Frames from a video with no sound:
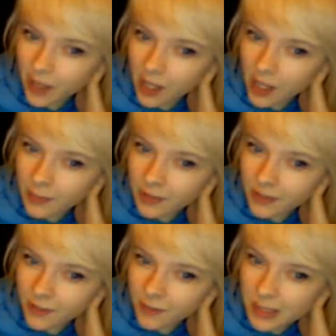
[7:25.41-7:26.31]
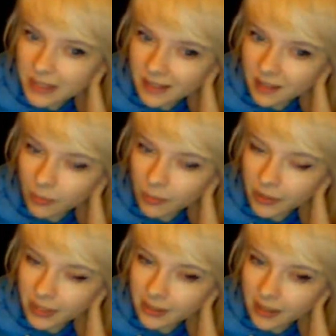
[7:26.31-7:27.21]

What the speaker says: palm is sort of missing the point,